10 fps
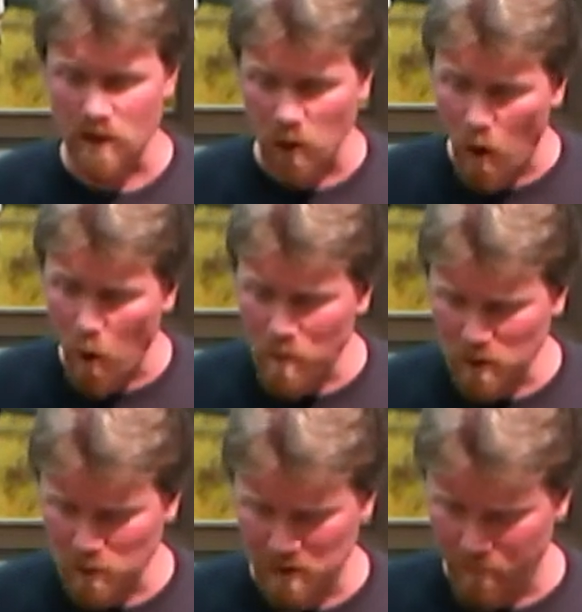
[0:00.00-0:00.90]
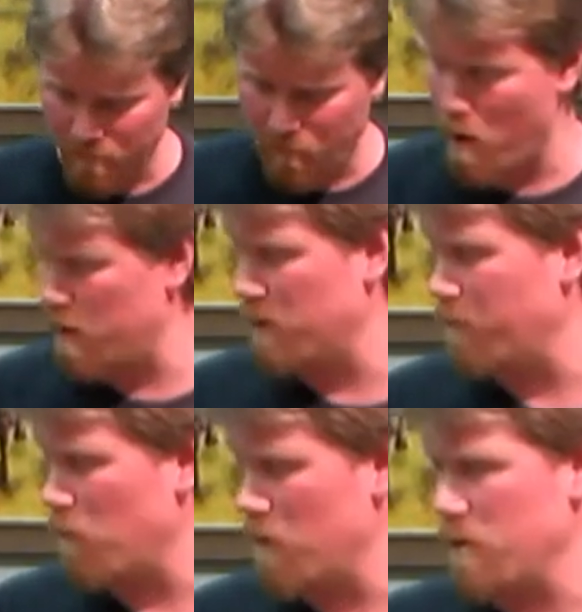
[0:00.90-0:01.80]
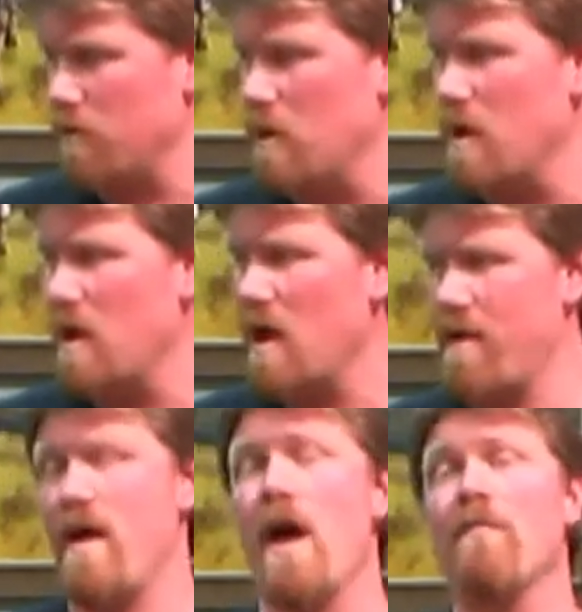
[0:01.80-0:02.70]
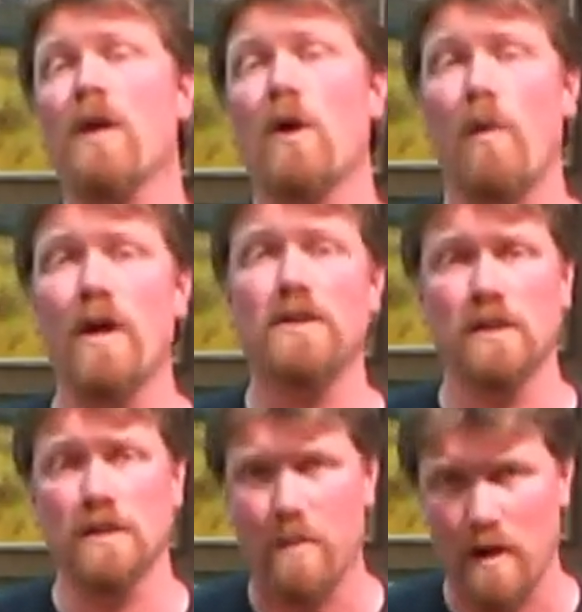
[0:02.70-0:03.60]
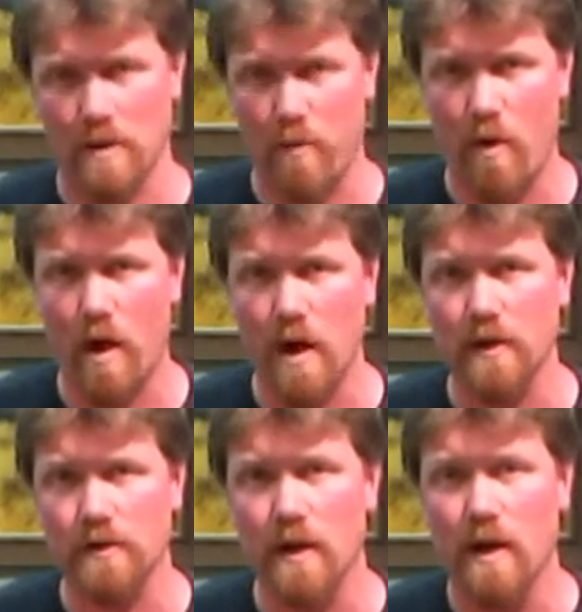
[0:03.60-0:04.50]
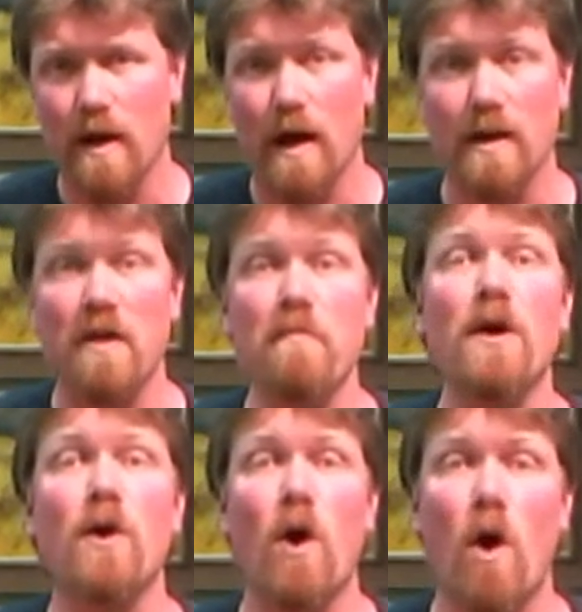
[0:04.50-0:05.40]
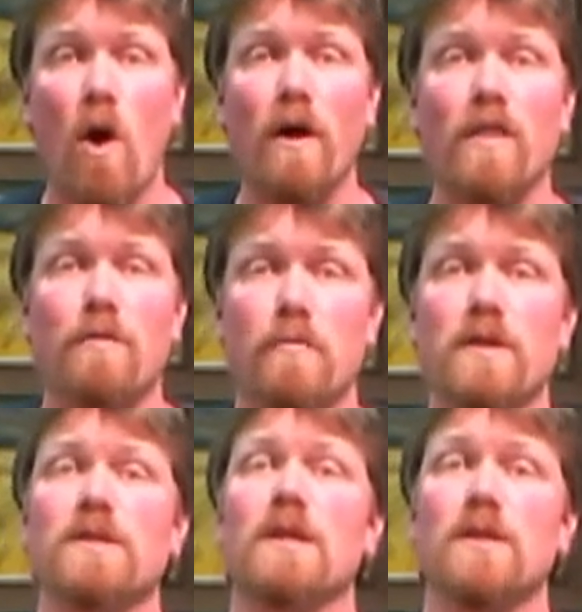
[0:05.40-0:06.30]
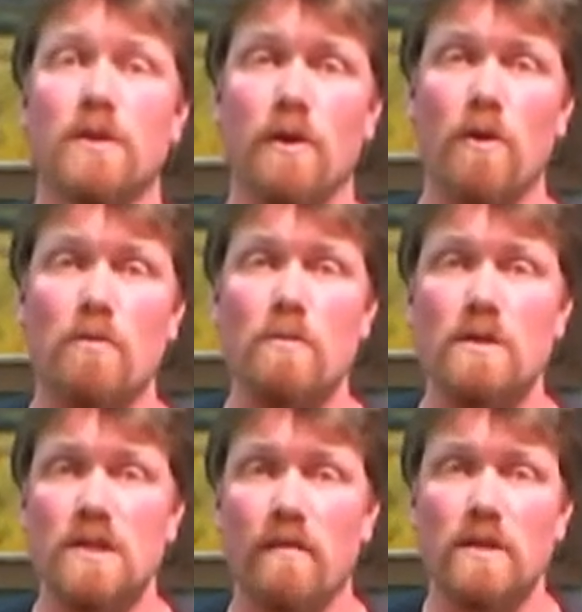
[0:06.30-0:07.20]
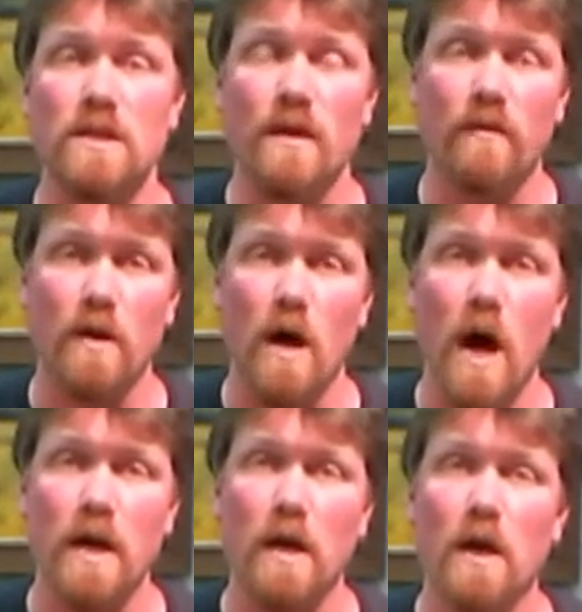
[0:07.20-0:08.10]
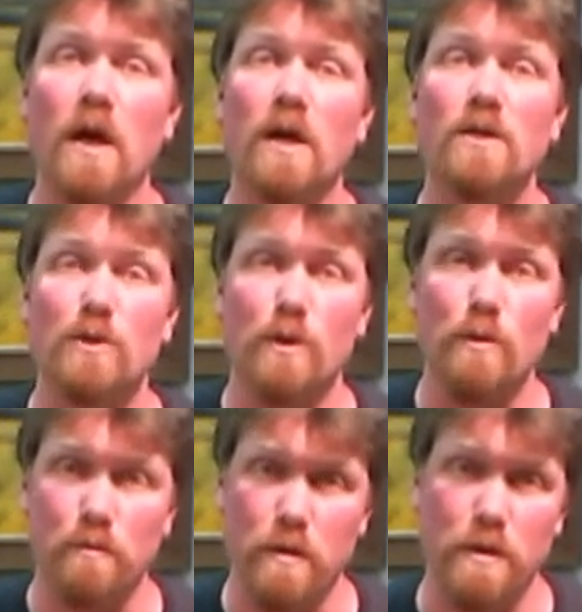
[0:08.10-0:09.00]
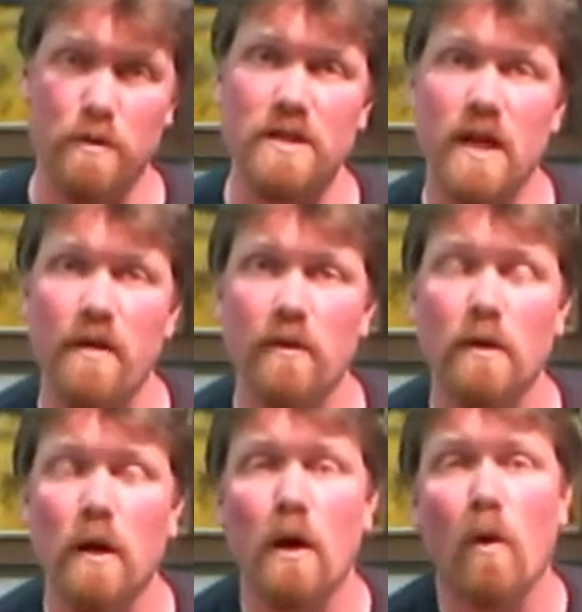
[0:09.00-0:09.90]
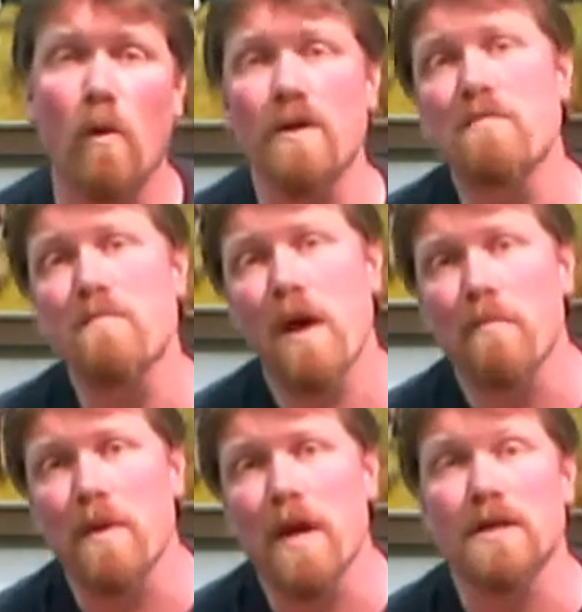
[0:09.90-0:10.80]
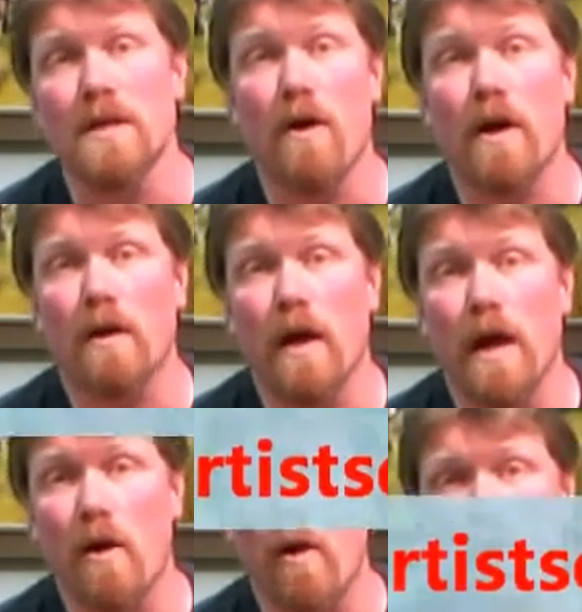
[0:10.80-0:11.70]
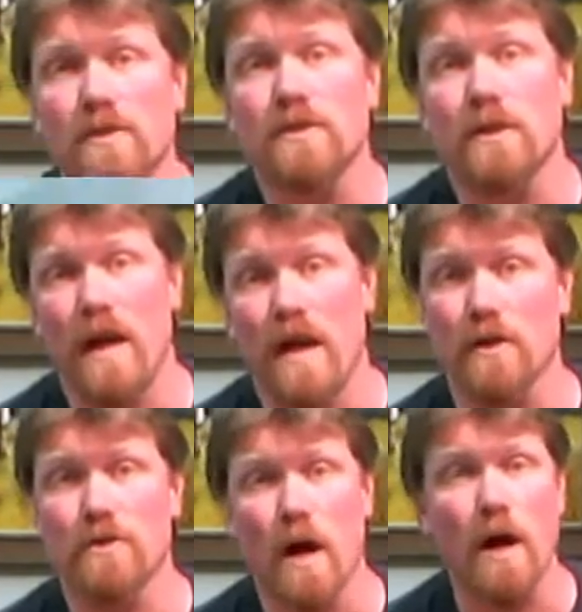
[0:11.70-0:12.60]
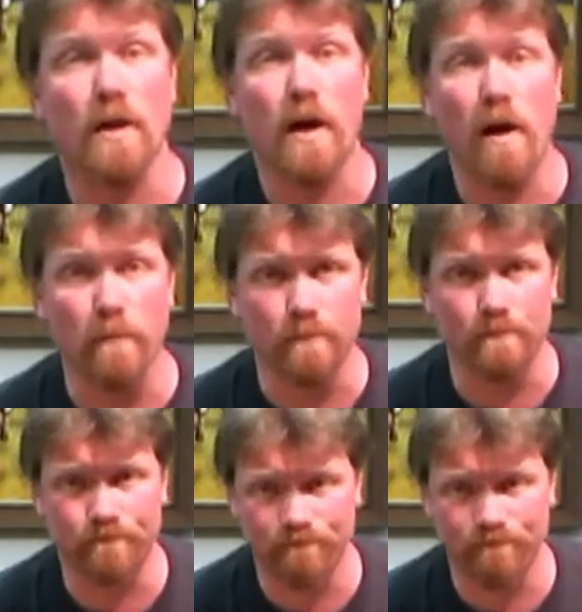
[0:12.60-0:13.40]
So I hope this was informative for you. If you have any questions about the products, give me a call at 360-779-2337 or email me at derek@artistsedge.com.